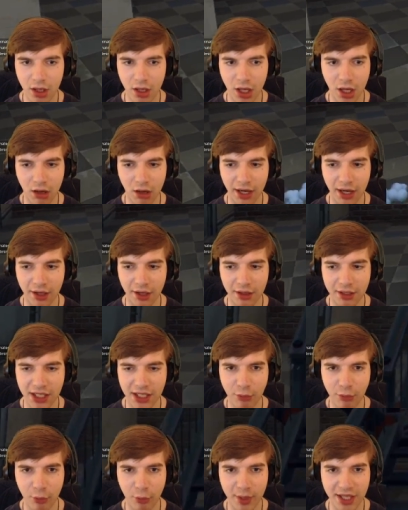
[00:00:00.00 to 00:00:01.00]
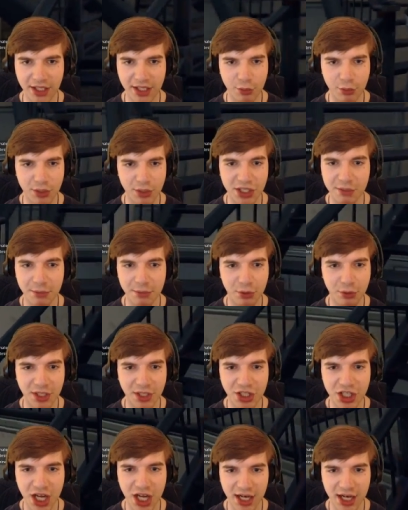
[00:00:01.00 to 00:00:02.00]
All right, good deal, but we can switch in
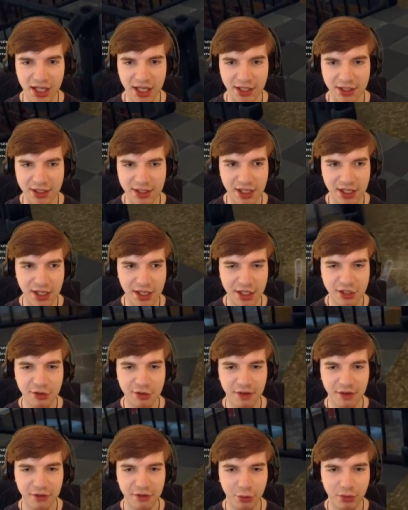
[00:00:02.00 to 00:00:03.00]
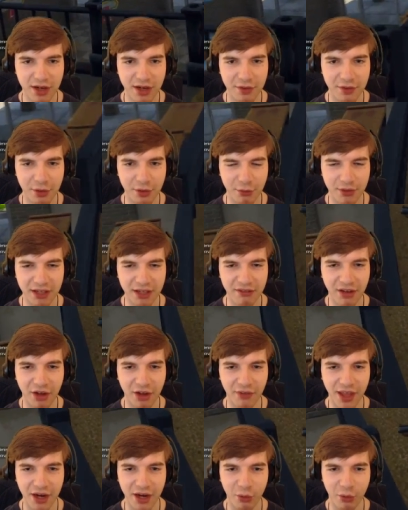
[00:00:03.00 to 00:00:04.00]
between shotguns so we don't have to wait for the
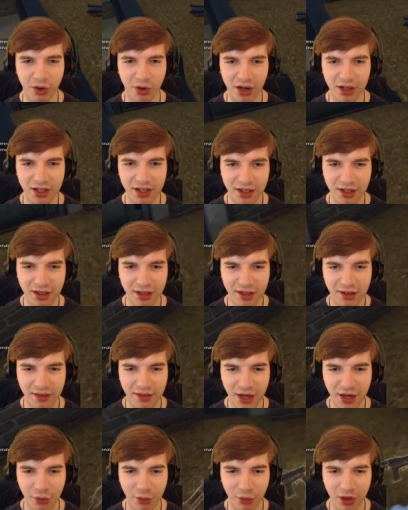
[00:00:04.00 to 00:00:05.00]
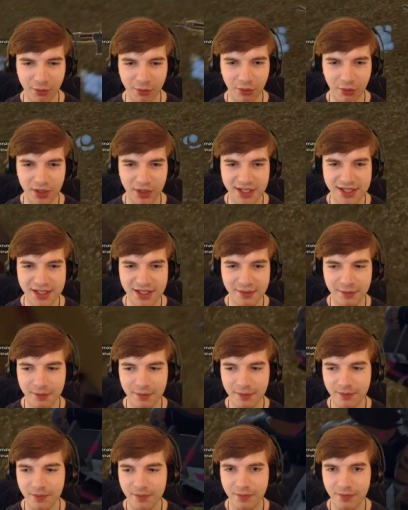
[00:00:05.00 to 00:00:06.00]
reload. That'll work. That'll work, boys.
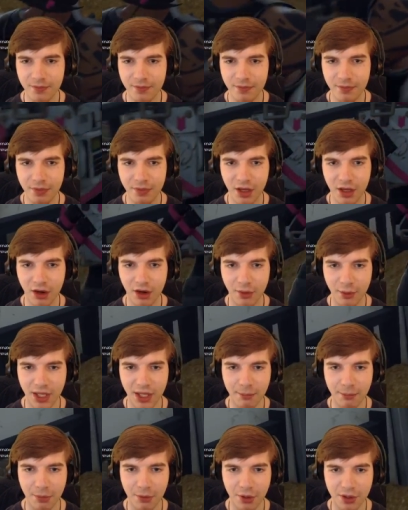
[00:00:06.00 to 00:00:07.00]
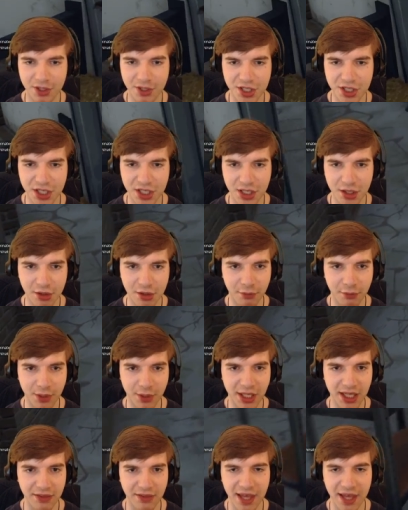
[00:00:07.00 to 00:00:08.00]
All right, we got a burst too if we
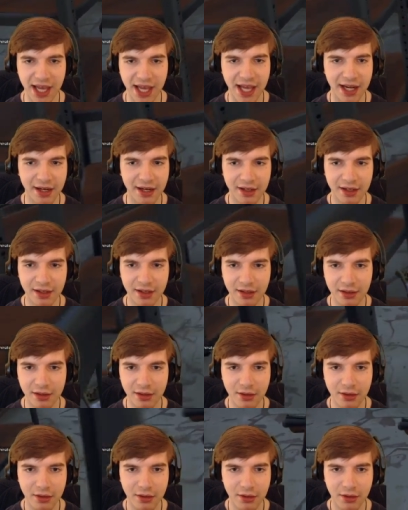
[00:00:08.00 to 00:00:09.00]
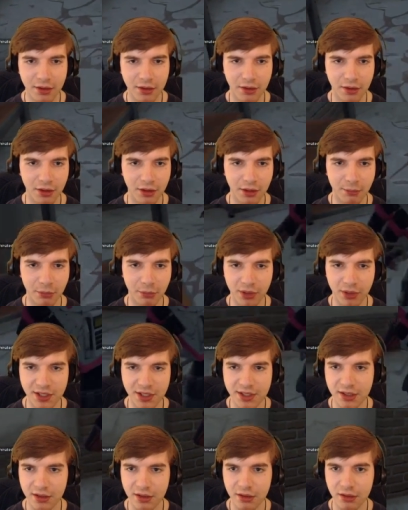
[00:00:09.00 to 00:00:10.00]
need that. Good,
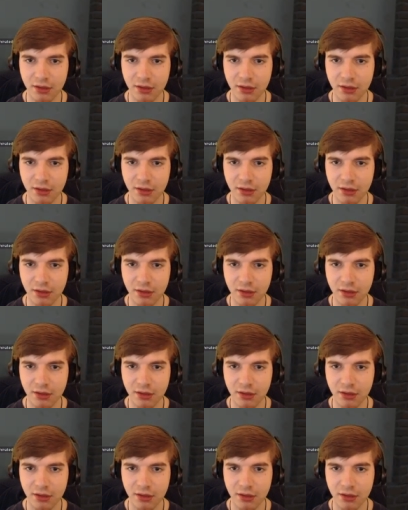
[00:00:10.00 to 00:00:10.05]
boys.